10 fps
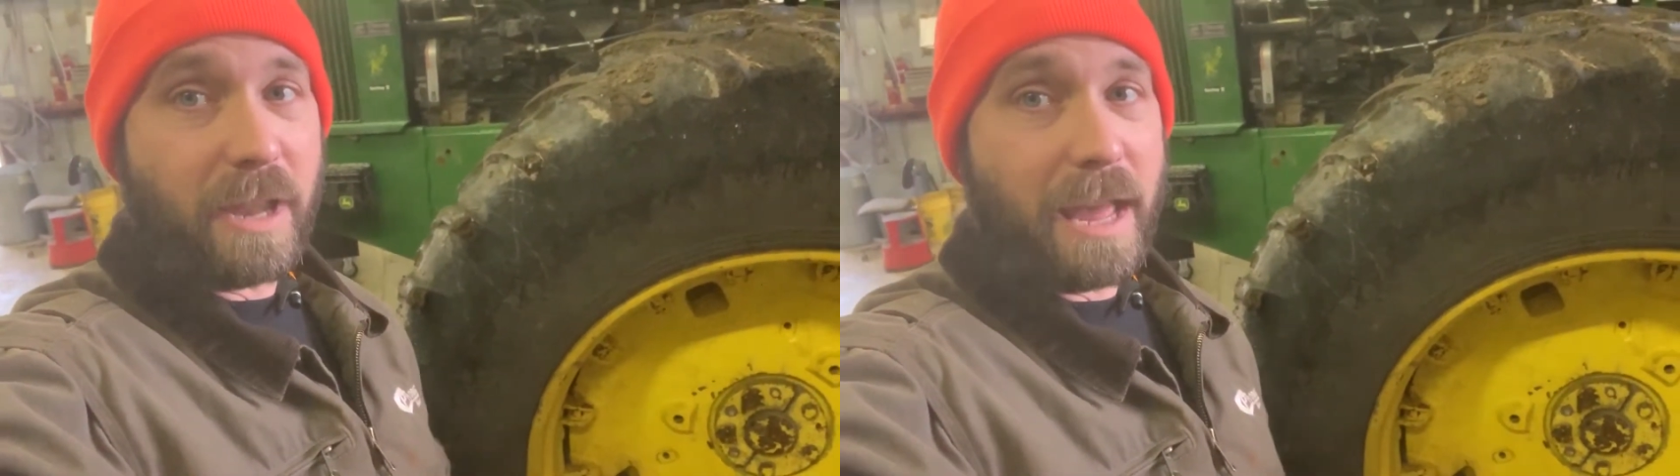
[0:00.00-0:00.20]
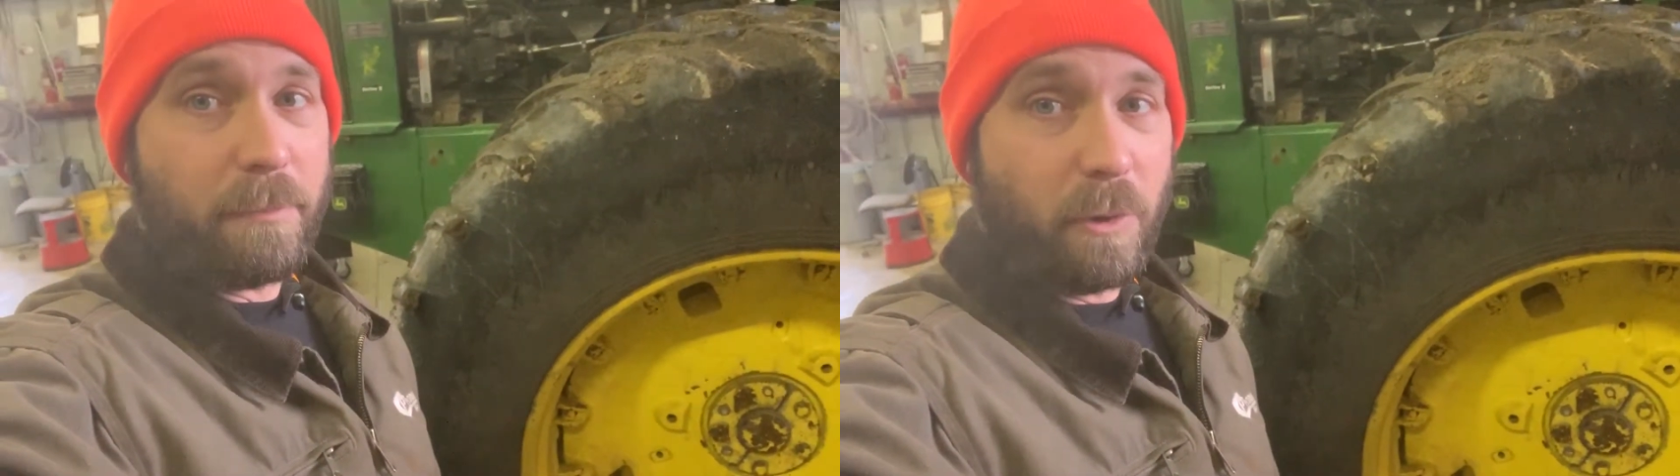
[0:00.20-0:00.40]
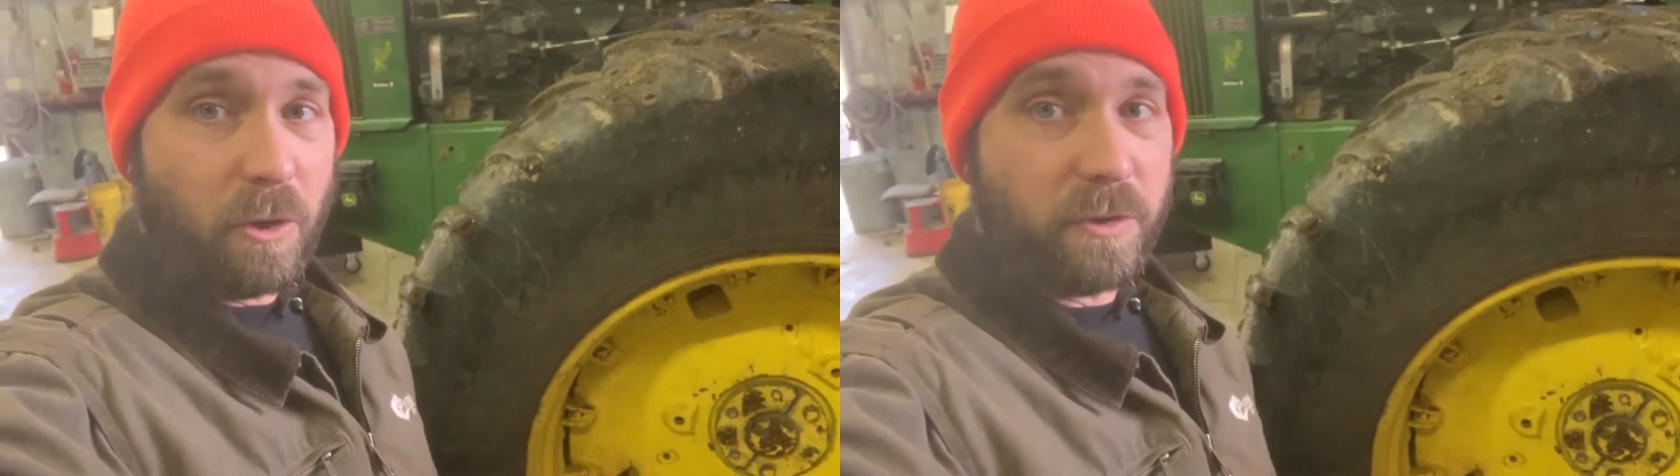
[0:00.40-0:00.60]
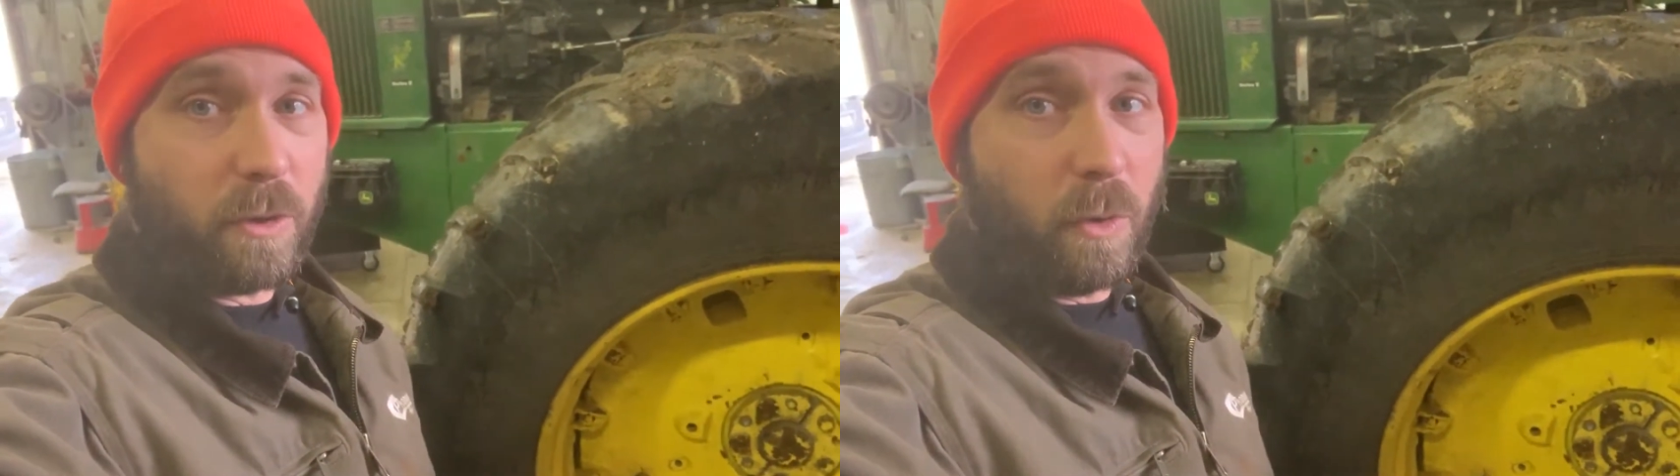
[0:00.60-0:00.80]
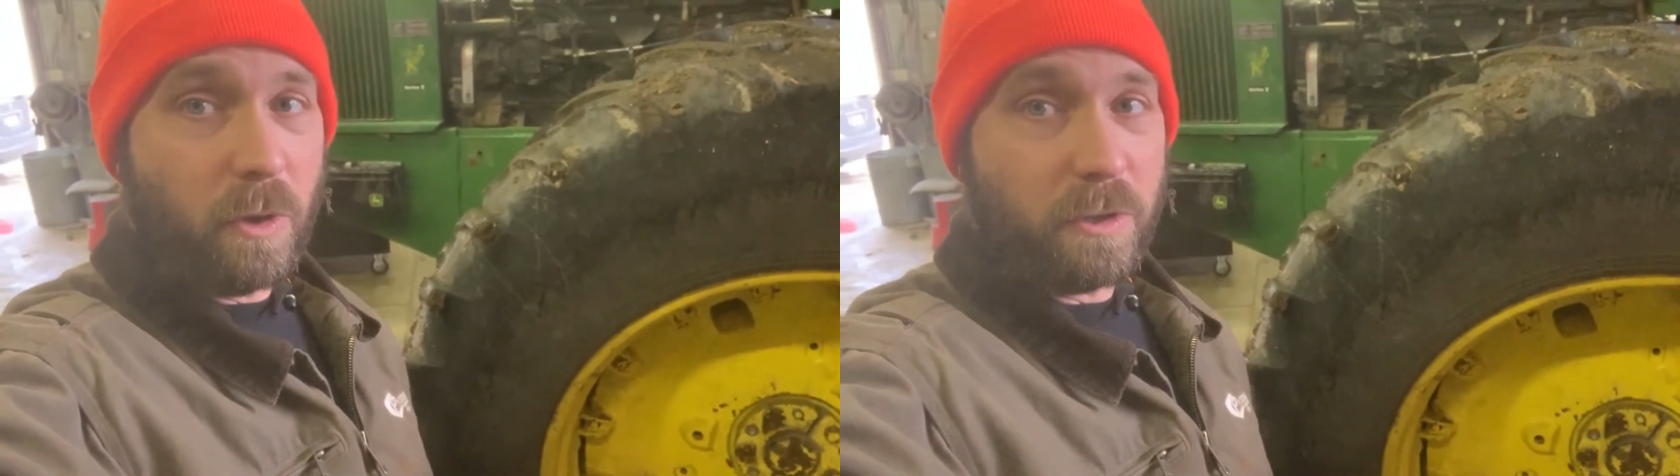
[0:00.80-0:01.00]
9-bolt
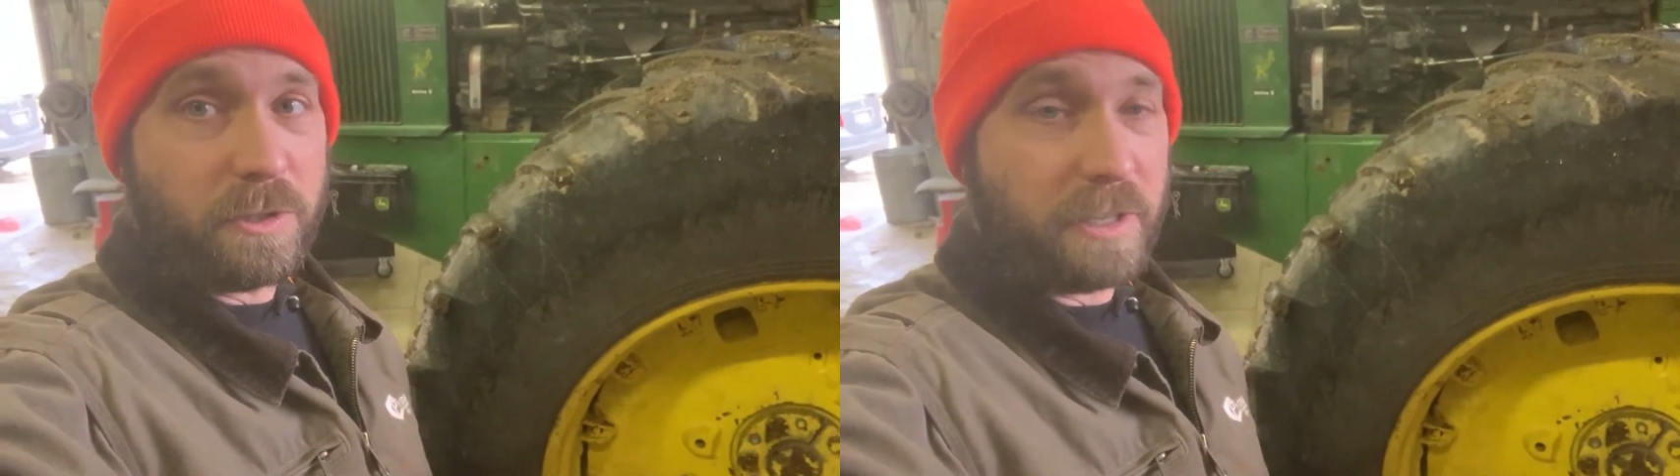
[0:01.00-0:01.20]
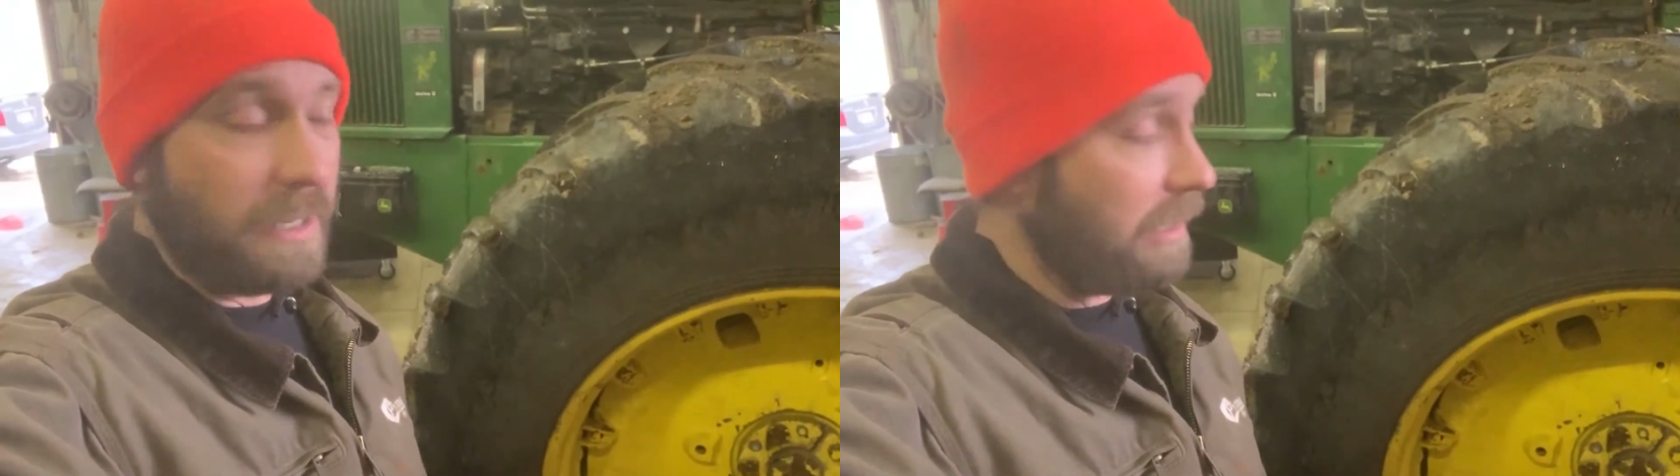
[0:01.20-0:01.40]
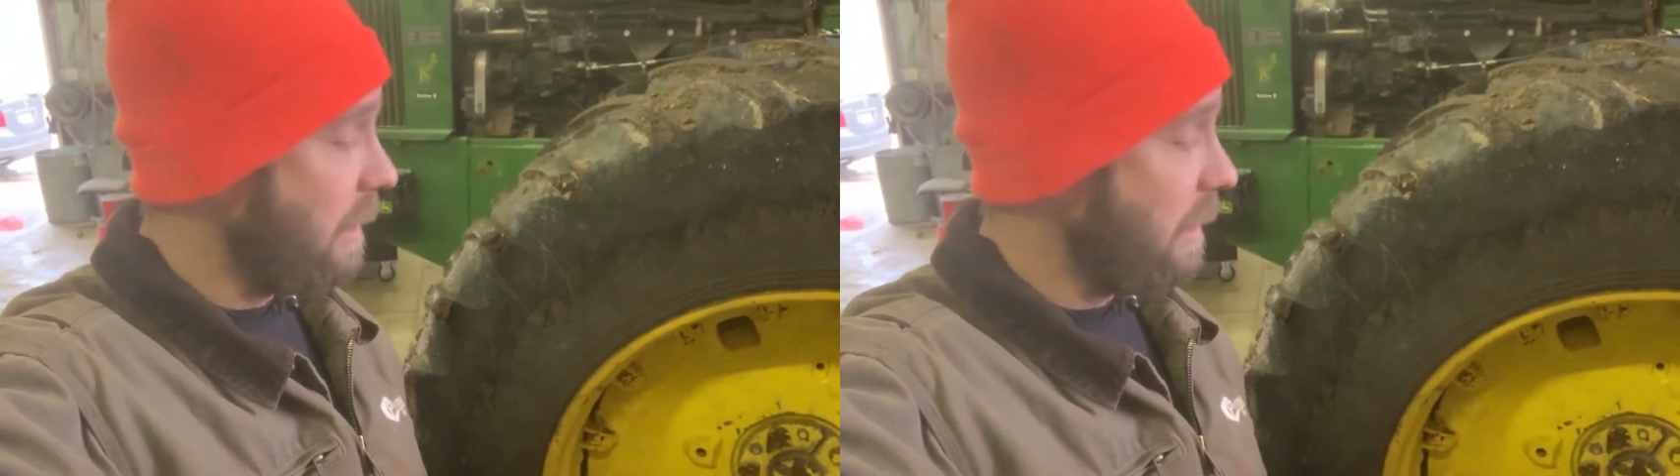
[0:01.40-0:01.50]
duals and